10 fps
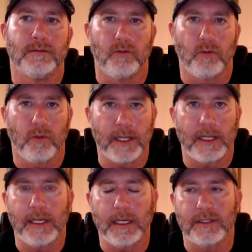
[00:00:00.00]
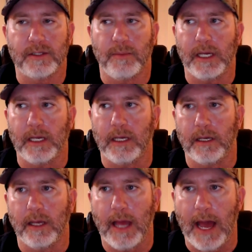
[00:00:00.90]
really, to
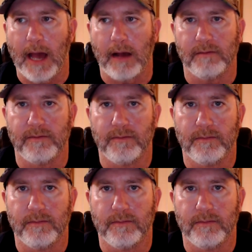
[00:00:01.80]
me, have